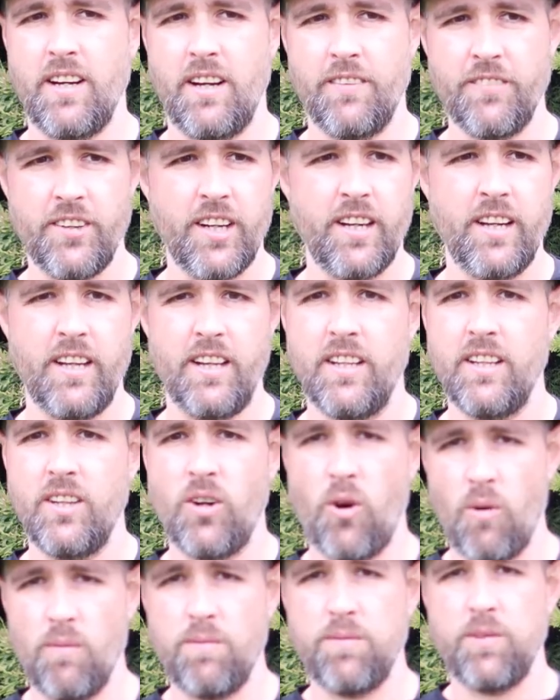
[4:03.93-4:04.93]
I'm gonna
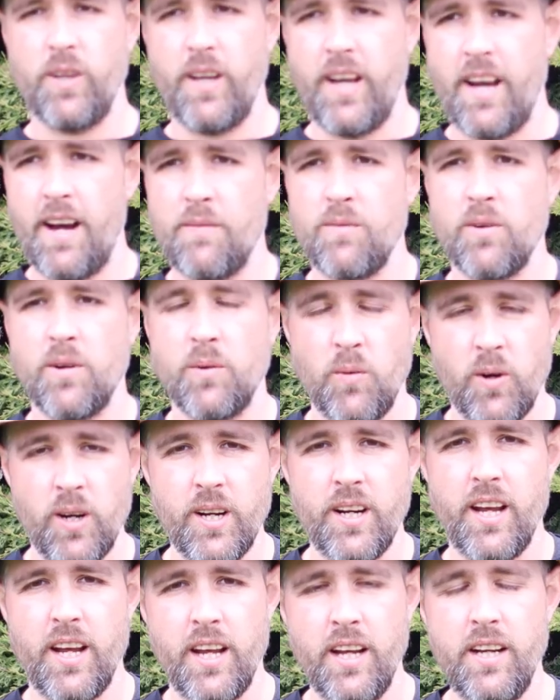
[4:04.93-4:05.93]
hopefully have
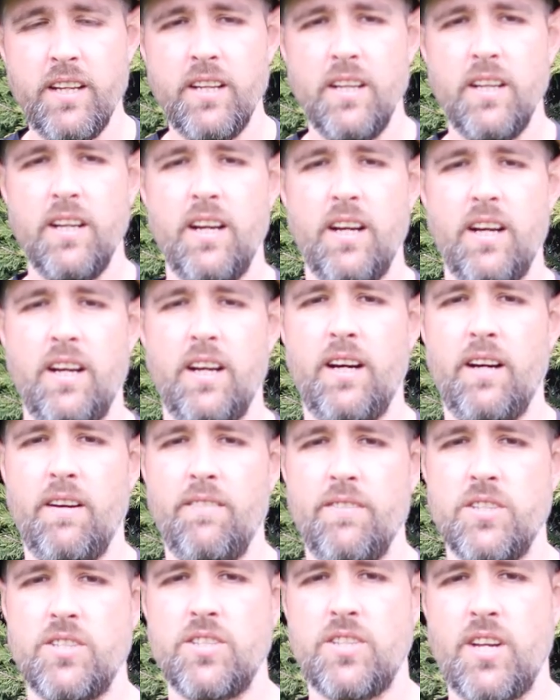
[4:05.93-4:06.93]
one day
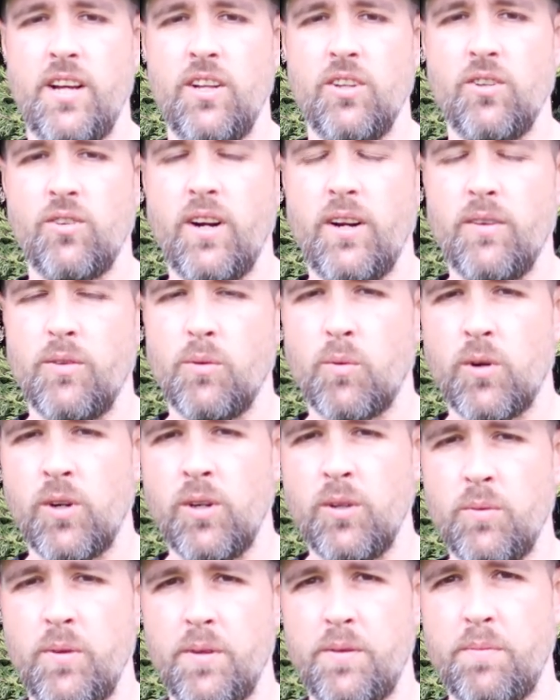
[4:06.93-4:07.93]
and sail around the
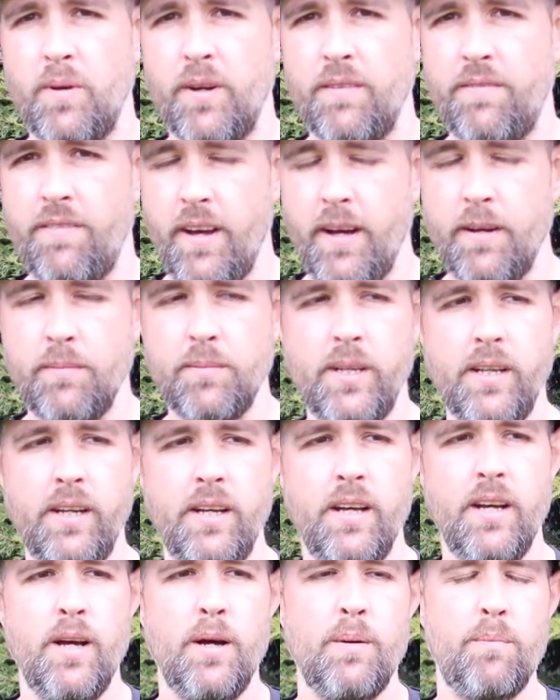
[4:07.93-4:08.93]
world with my family,
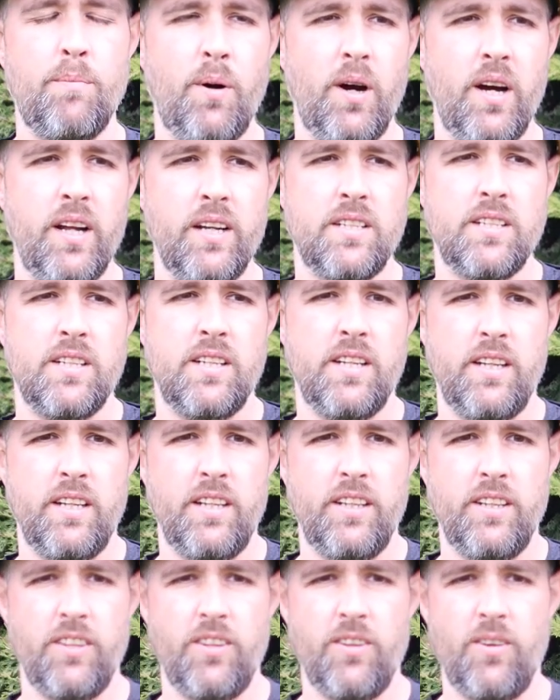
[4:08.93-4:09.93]
but
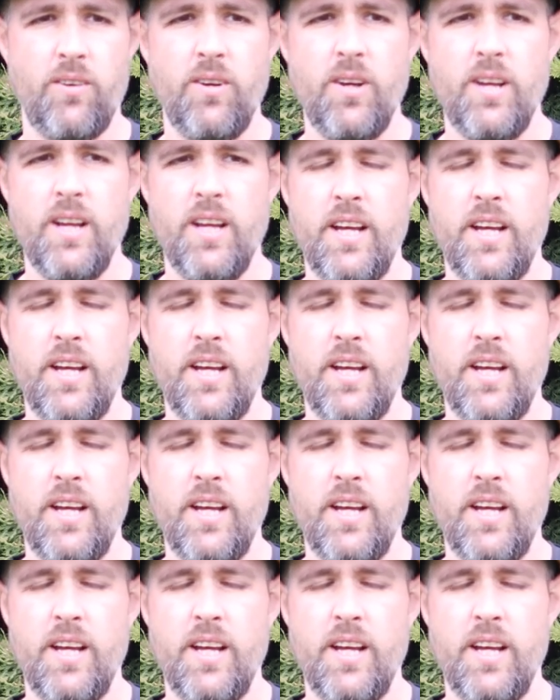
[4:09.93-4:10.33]
you know,